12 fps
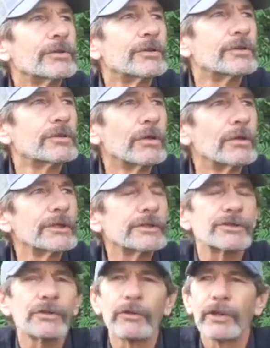do it
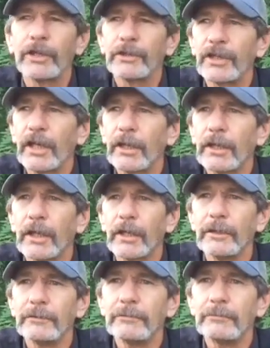so that they
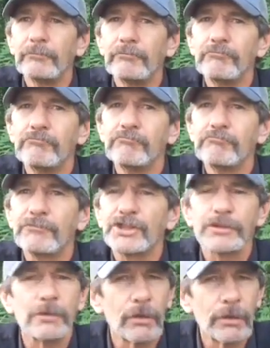can
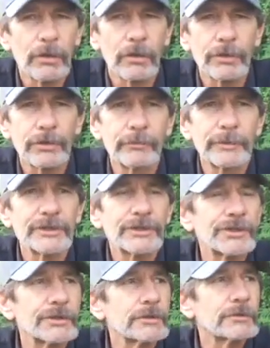start
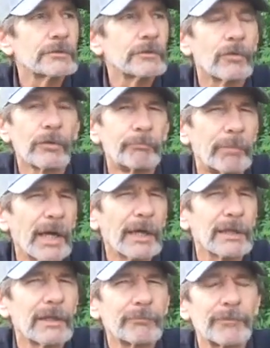arguments or
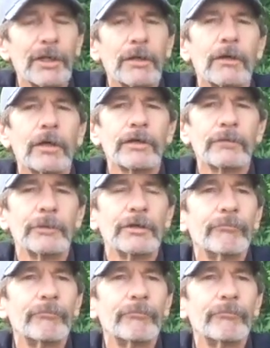back up their argument,